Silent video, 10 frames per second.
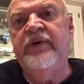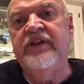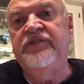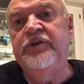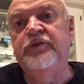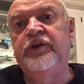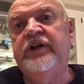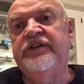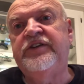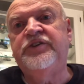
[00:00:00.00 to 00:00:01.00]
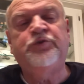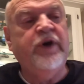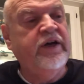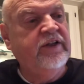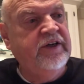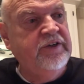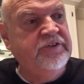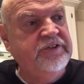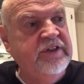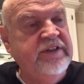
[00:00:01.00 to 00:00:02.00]
but if you look at the trailer, you'll
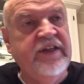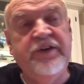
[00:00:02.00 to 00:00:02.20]
see they're